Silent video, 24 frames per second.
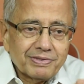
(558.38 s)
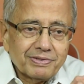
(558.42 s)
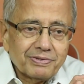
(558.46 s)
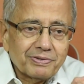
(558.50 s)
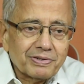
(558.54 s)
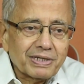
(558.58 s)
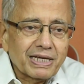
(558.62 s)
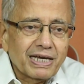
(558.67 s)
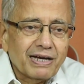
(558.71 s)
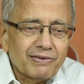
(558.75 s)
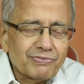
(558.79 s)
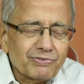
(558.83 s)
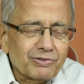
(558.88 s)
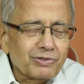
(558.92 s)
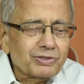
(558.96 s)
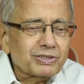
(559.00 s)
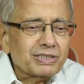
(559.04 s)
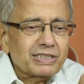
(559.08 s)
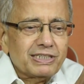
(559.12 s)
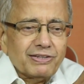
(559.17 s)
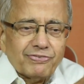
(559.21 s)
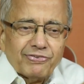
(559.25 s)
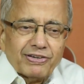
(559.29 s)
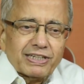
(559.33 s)
Okay, of course,
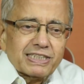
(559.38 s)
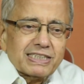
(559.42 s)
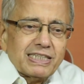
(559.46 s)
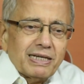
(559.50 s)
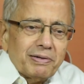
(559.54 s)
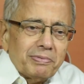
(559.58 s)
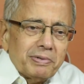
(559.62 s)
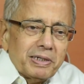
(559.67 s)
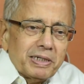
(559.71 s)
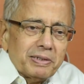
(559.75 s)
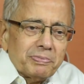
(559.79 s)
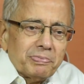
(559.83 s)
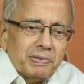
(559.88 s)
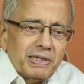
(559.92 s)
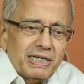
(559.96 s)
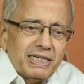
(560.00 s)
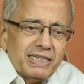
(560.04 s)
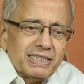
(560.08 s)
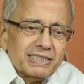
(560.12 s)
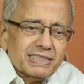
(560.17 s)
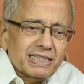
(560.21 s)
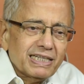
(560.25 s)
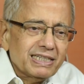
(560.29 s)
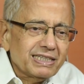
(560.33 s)
defects liability period
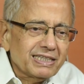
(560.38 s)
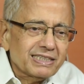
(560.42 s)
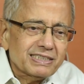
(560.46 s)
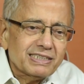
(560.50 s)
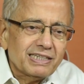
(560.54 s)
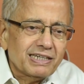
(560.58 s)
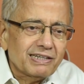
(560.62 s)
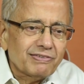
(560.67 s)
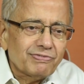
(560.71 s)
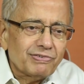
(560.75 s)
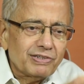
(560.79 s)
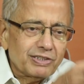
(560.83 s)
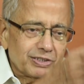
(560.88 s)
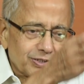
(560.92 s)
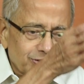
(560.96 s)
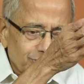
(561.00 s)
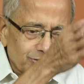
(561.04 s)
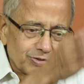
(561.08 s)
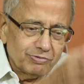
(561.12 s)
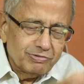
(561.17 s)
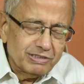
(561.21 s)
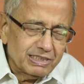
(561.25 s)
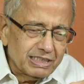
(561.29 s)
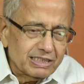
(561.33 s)
is there, that's a different
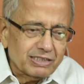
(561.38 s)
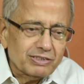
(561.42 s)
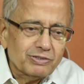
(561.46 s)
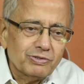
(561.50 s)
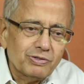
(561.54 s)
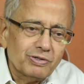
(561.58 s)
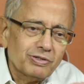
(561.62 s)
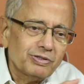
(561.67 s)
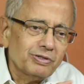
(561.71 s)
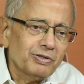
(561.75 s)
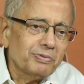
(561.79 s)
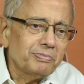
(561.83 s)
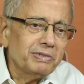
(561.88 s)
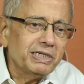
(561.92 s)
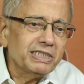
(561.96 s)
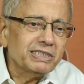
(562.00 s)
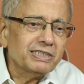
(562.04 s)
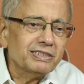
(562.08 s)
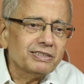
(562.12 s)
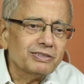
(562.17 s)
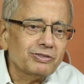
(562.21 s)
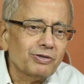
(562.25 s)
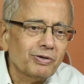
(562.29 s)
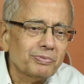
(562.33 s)
issue. With this, your
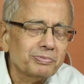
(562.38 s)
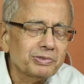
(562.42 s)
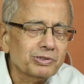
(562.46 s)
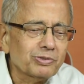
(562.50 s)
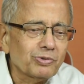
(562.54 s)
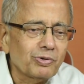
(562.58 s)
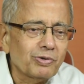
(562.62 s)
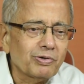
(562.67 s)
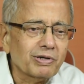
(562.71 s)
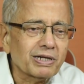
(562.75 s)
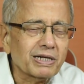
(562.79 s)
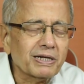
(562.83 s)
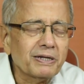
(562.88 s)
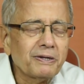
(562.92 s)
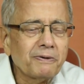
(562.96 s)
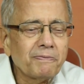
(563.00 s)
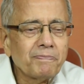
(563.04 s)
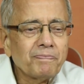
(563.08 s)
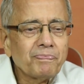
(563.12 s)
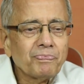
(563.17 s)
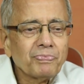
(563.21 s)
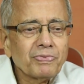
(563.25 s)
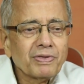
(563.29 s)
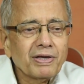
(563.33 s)
major job is over.
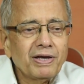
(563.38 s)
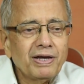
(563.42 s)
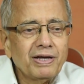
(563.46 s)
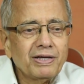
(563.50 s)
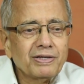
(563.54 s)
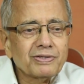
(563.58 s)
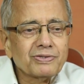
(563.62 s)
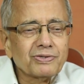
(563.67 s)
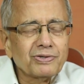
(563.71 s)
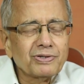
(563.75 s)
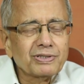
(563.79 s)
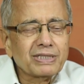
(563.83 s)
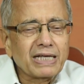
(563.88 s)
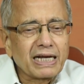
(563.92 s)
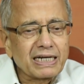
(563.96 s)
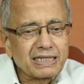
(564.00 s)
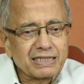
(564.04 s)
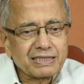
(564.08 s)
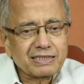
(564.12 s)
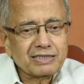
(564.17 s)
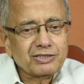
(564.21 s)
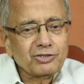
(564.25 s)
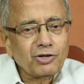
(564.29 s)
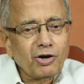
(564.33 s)
So
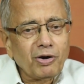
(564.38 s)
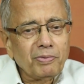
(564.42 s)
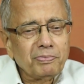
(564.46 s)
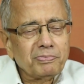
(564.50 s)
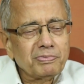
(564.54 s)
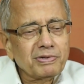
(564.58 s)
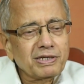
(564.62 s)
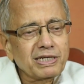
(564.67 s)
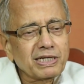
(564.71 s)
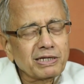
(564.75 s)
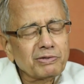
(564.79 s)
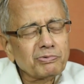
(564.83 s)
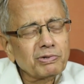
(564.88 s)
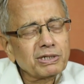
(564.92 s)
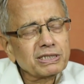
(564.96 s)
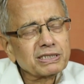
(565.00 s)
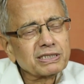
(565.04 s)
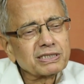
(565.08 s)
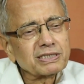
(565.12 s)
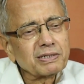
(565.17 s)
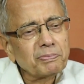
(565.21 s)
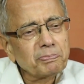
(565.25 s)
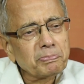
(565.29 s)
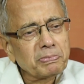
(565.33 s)
that job
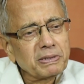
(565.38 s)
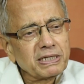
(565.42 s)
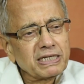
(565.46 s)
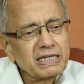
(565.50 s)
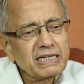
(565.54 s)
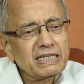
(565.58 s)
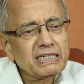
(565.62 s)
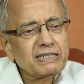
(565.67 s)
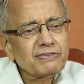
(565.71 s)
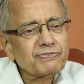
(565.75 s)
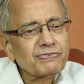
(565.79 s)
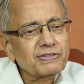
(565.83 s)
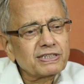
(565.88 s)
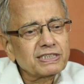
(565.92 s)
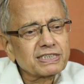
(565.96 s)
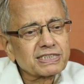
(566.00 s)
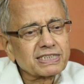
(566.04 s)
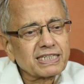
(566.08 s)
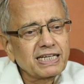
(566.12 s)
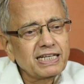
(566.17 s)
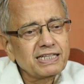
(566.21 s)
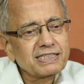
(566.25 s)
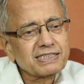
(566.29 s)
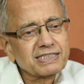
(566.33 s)
requires completely different
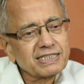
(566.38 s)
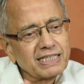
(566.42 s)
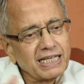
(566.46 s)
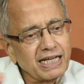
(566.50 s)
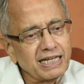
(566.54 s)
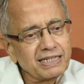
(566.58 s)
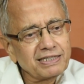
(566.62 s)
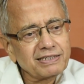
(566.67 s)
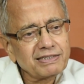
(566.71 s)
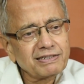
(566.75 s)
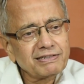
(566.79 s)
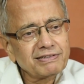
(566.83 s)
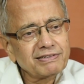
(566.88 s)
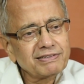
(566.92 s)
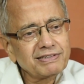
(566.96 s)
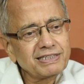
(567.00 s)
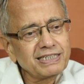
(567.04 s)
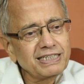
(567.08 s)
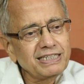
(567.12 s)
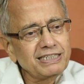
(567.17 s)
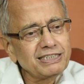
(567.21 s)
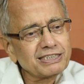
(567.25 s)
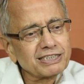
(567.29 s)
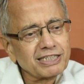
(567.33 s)
skills than the
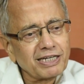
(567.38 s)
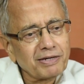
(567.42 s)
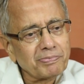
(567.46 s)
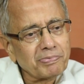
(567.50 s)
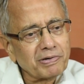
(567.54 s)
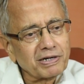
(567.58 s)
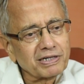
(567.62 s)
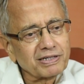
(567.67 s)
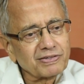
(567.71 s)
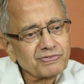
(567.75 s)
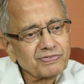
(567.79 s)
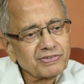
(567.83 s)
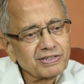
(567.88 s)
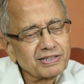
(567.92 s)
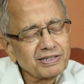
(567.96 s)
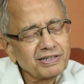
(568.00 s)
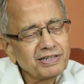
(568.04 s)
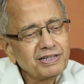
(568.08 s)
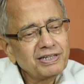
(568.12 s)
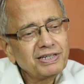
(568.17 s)
initial part of it.